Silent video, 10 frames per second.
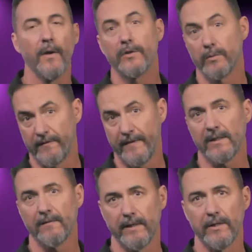To
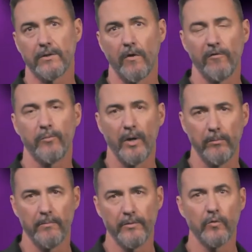effectively solve
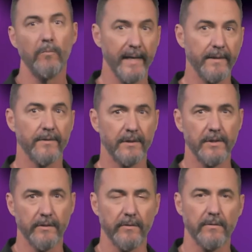problems or make
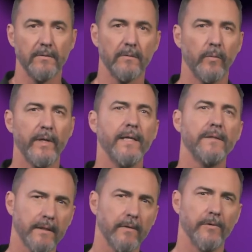decisions, we need
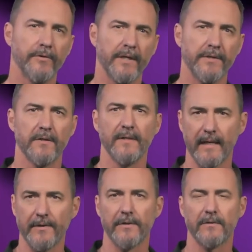skills such as
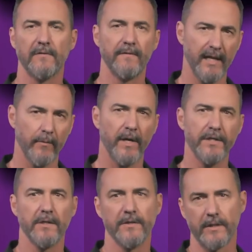analysis,
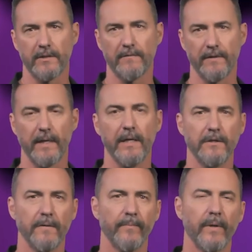evaluation, and
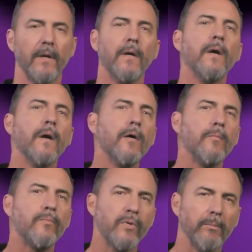justification.
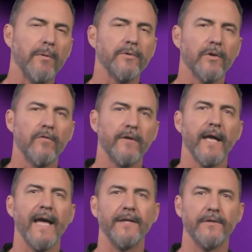Problem
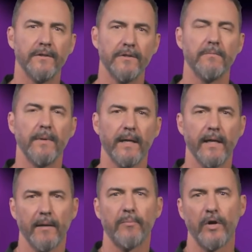solving and decision
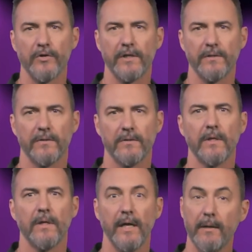making are processes
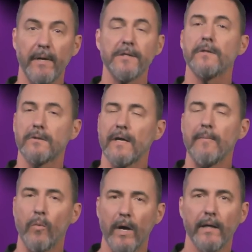in much the
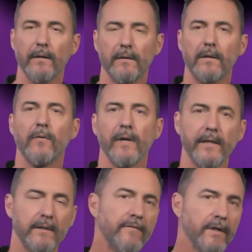same way that
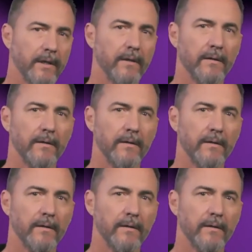creativity